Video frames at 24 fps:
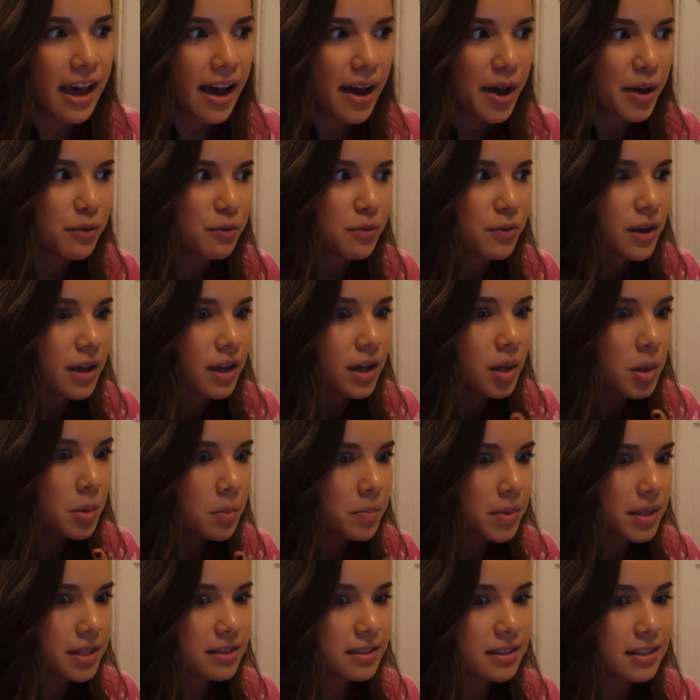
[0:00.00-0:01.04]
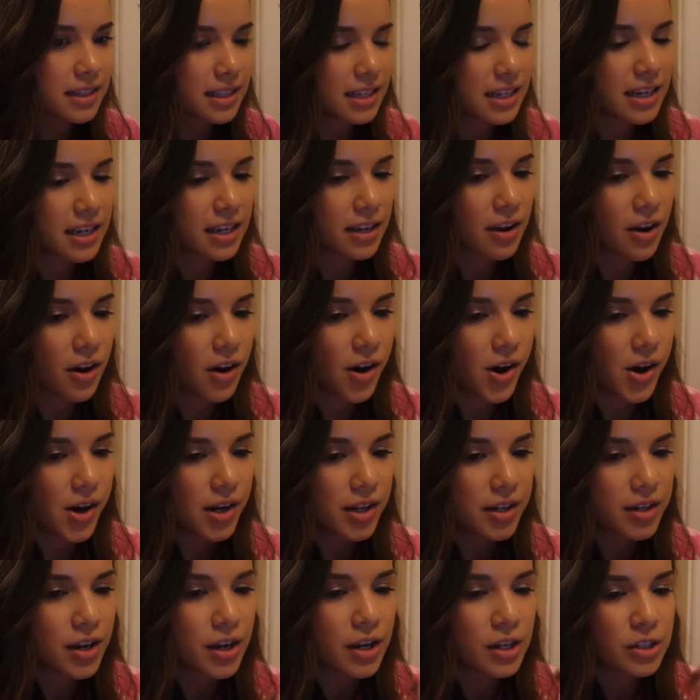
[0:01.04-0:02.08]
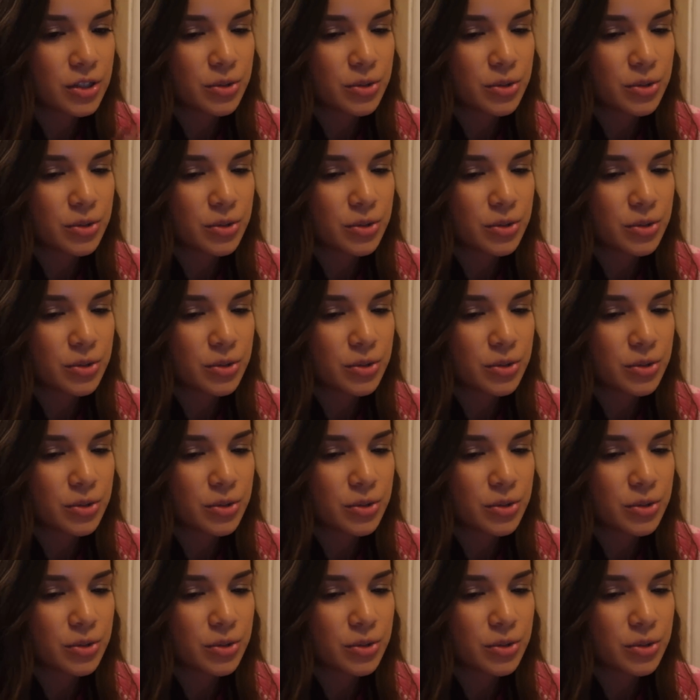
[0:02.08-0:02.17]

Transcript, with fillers: I've been sitting on